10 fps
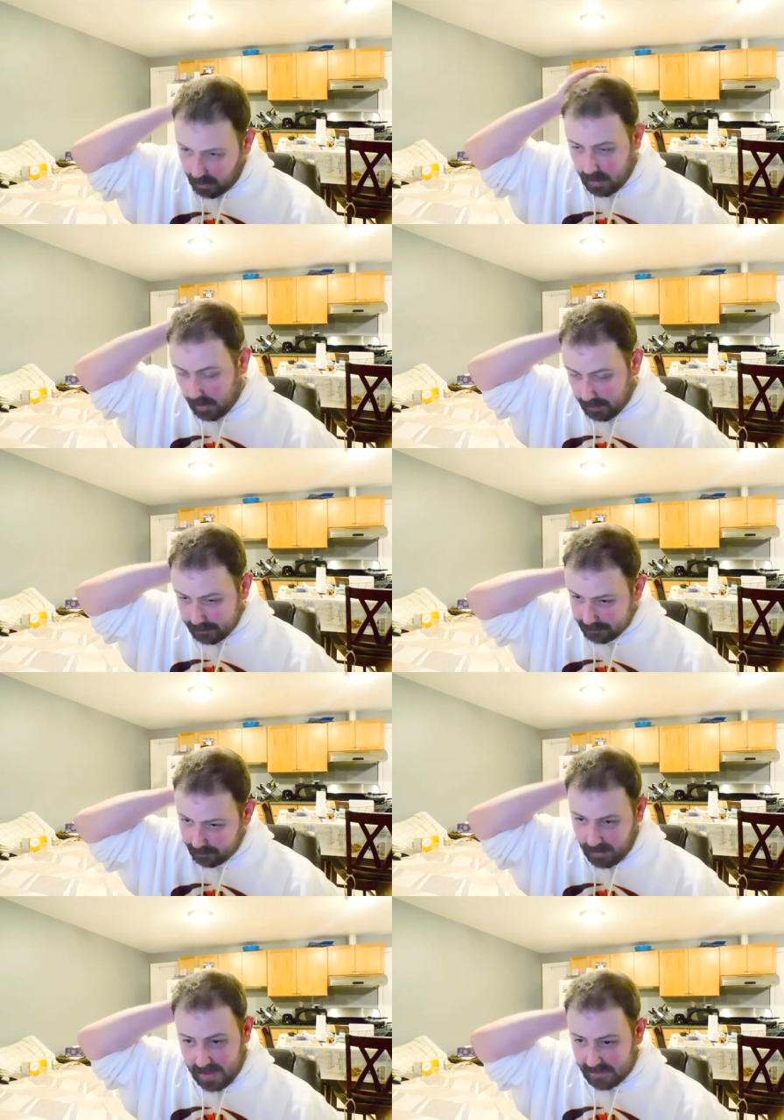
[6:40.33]

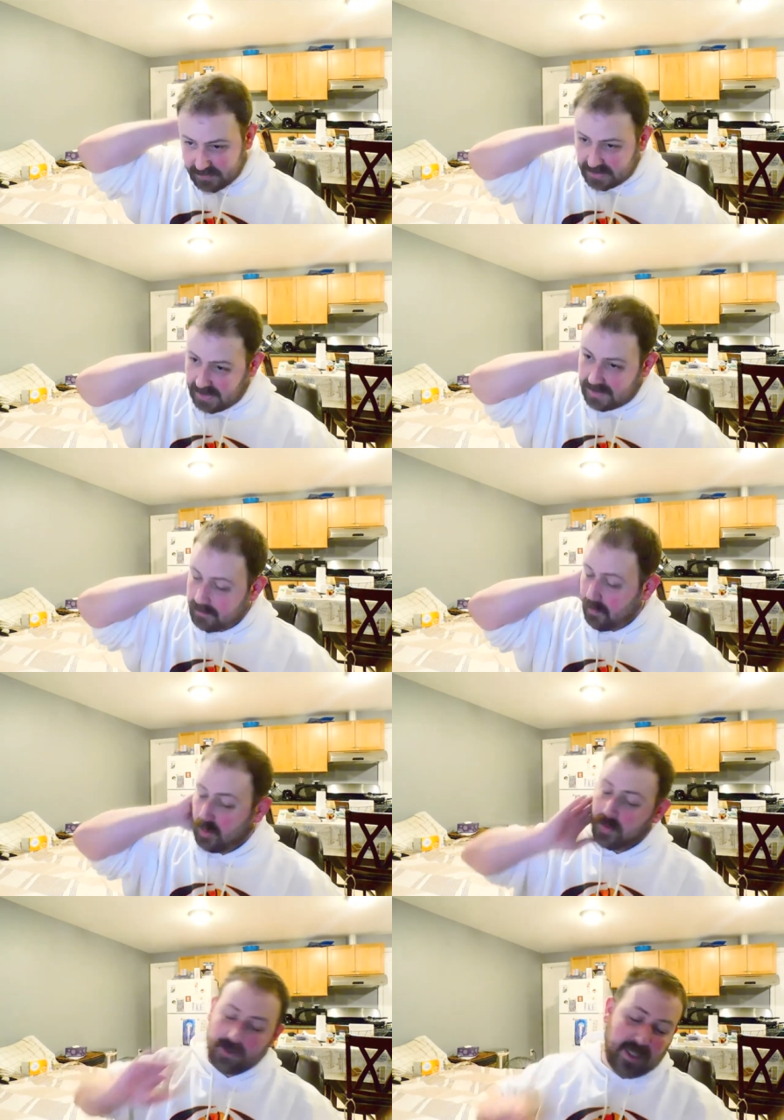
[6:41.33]
I have stated
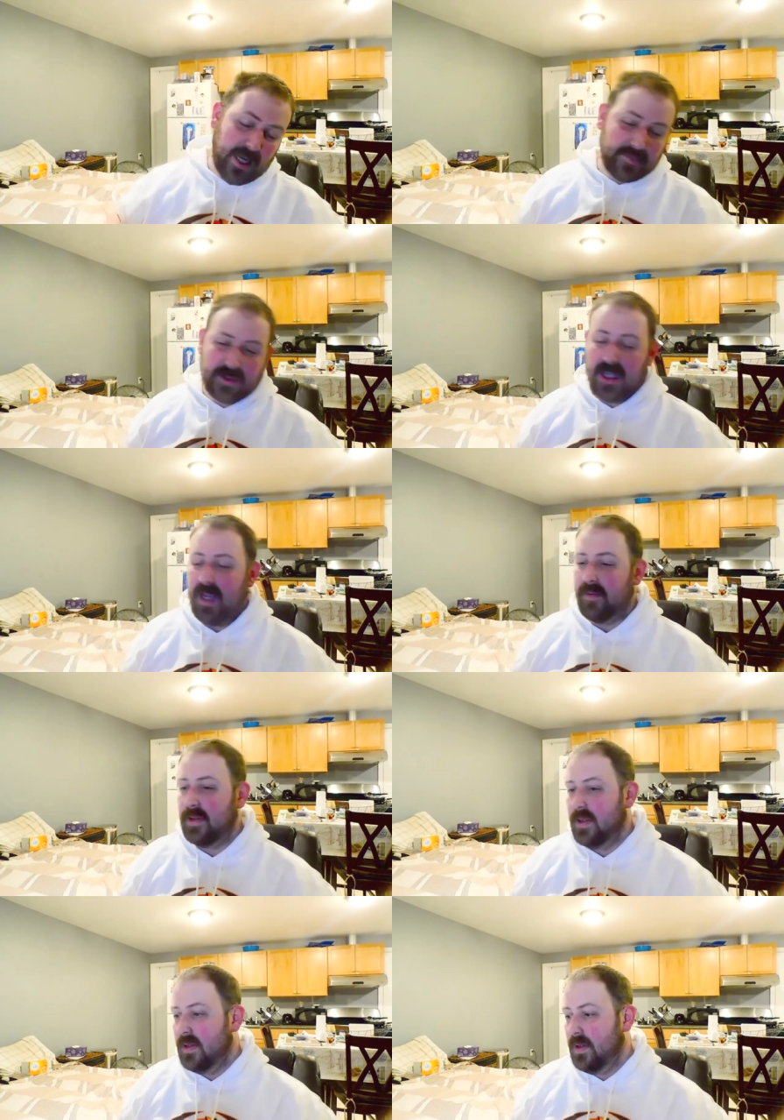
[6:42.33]
multiple times that
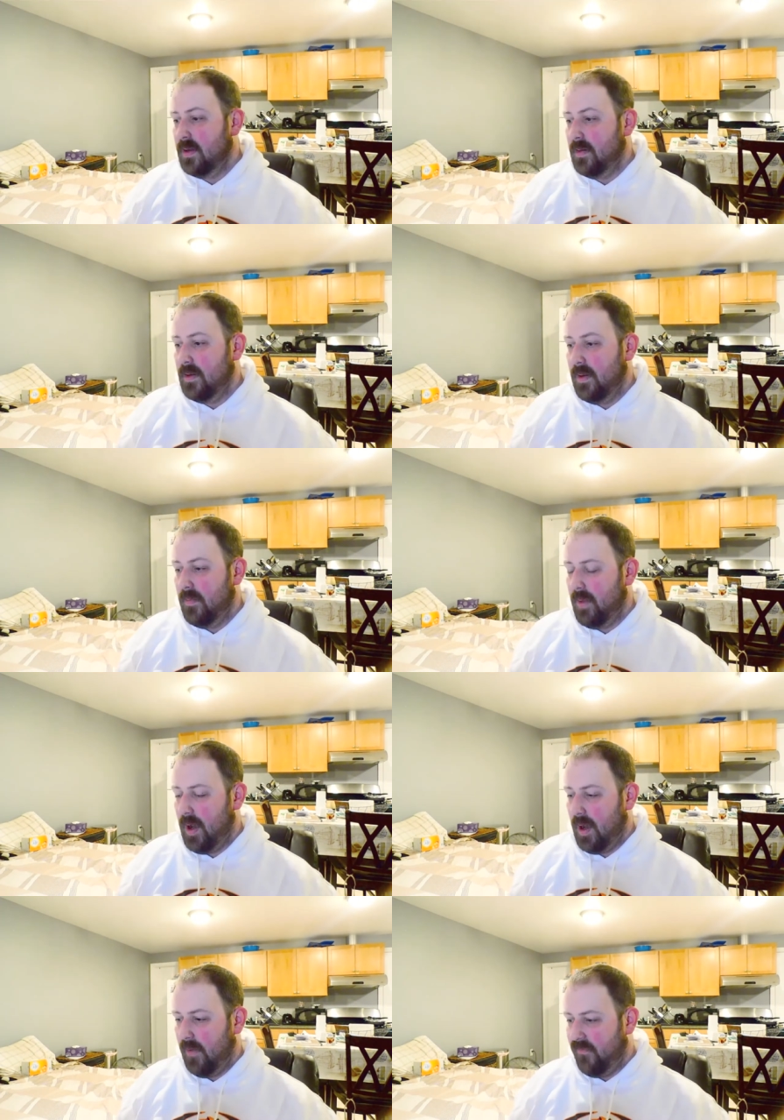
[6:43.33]

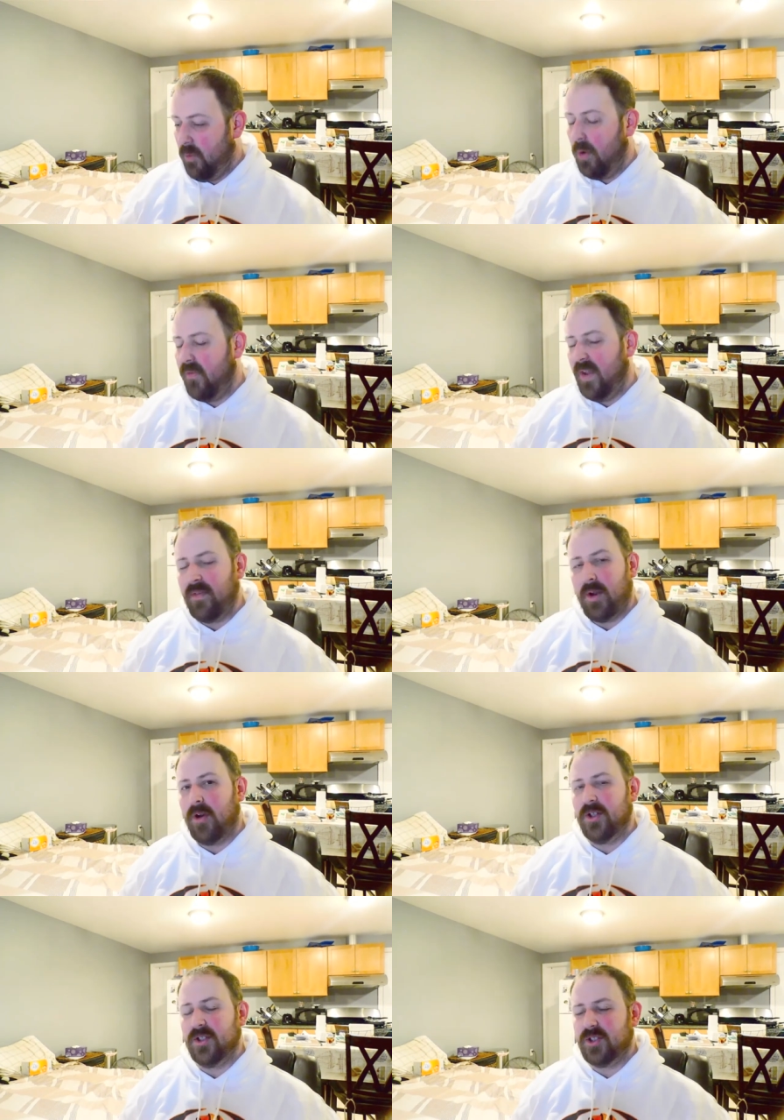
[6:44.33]
my four favorite
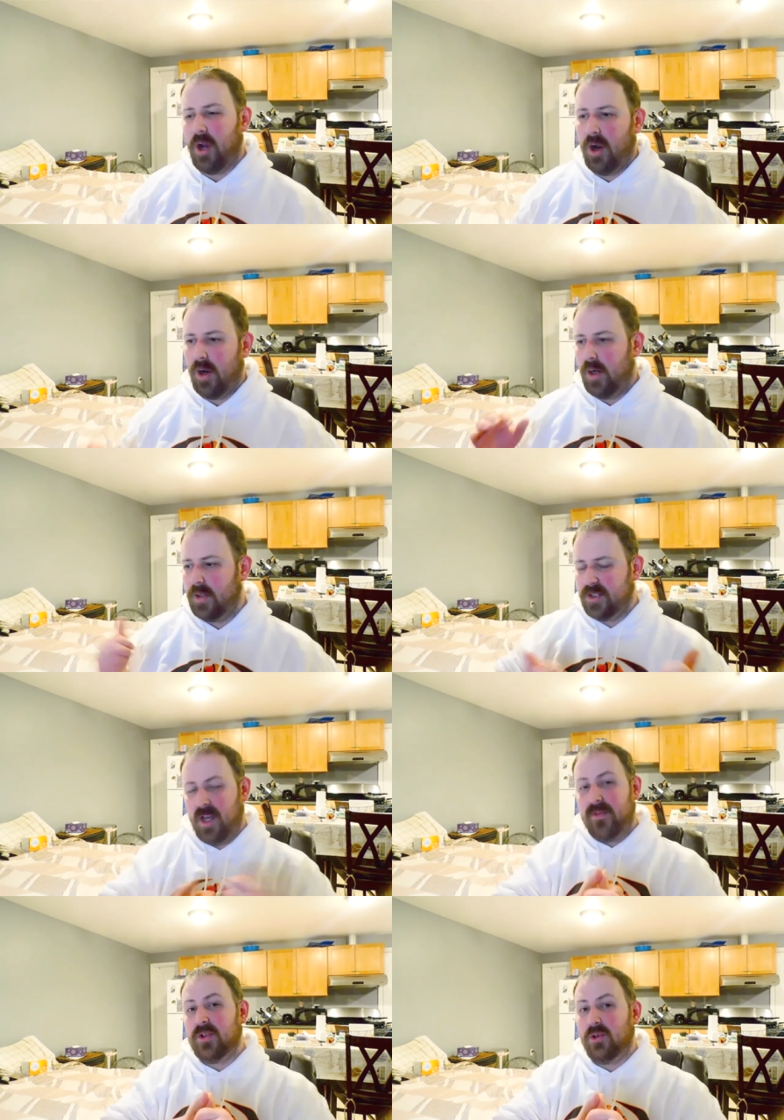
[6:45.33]
artists are
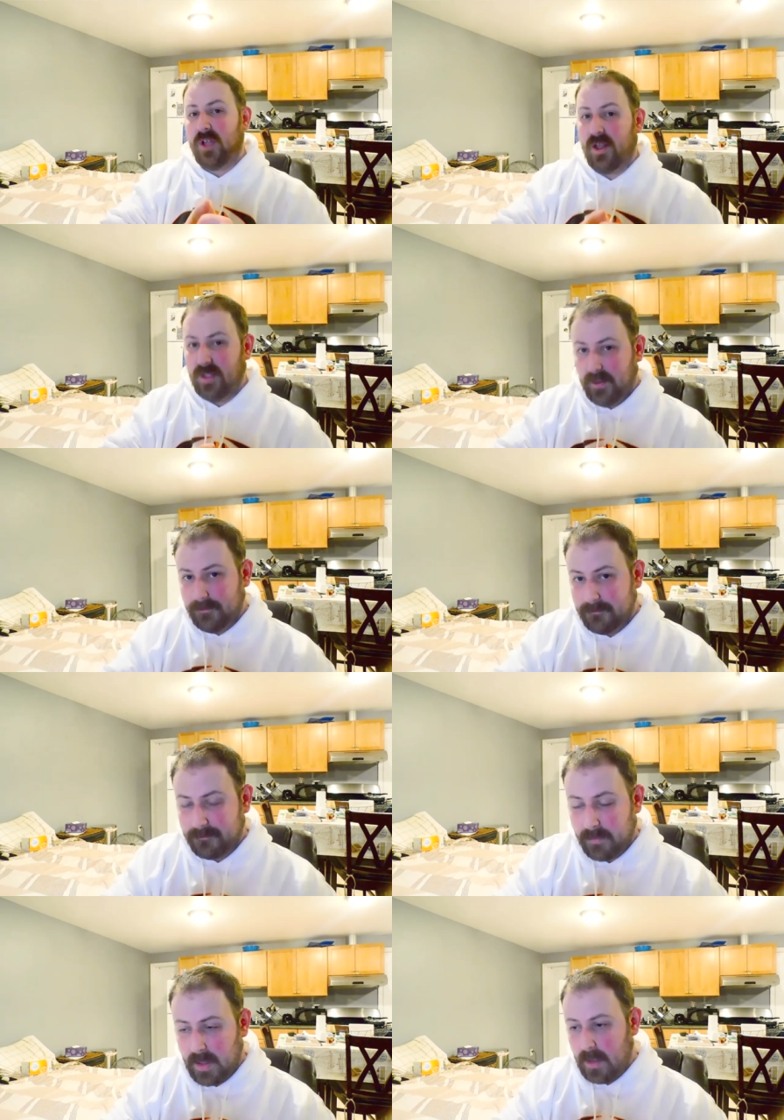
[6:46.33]
Salvador Dali,
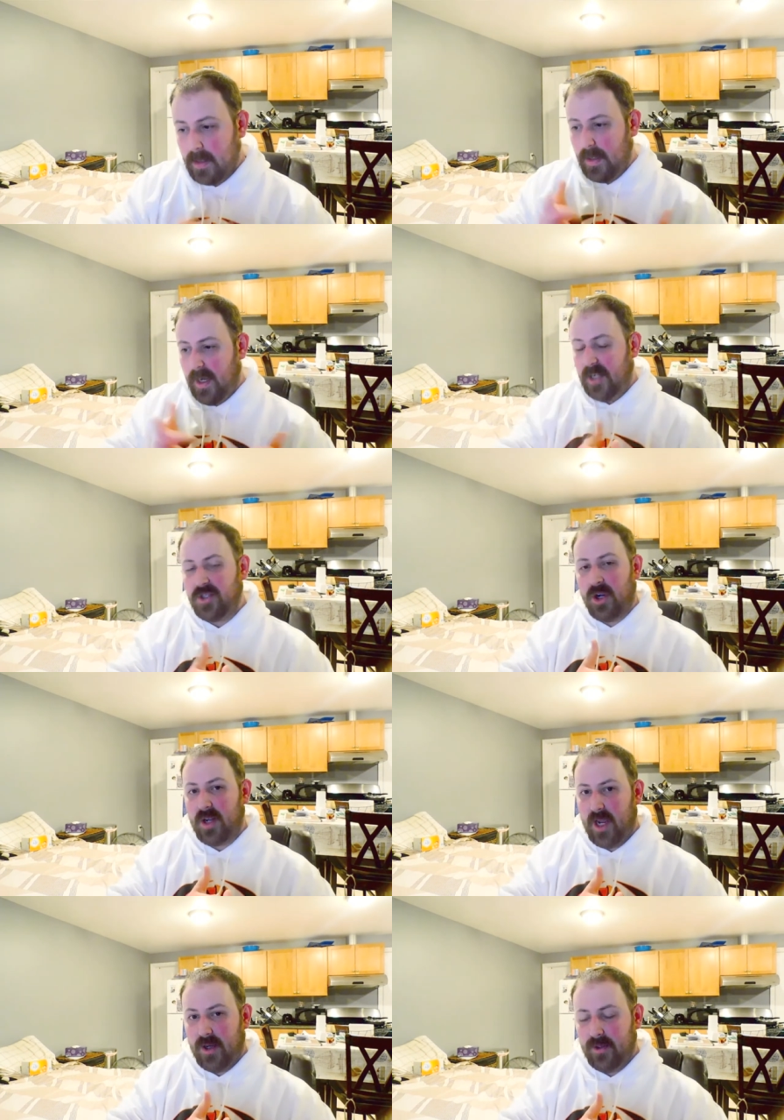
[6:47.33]
H.R.
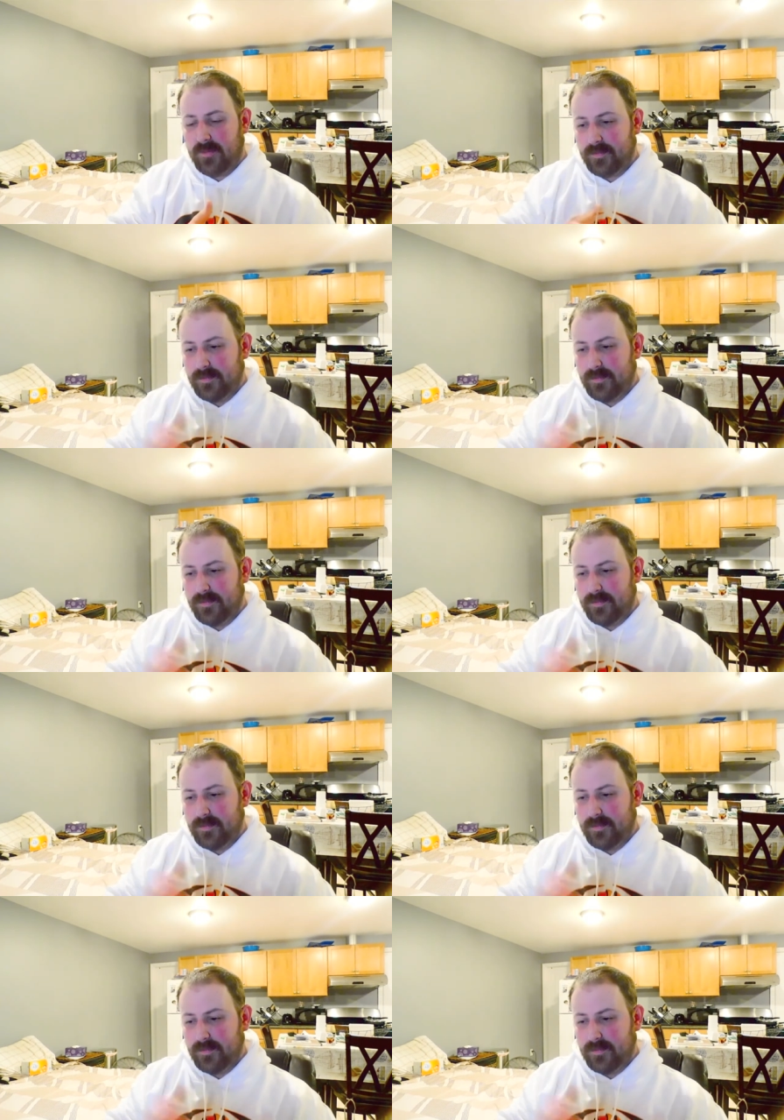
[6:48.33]
Giger,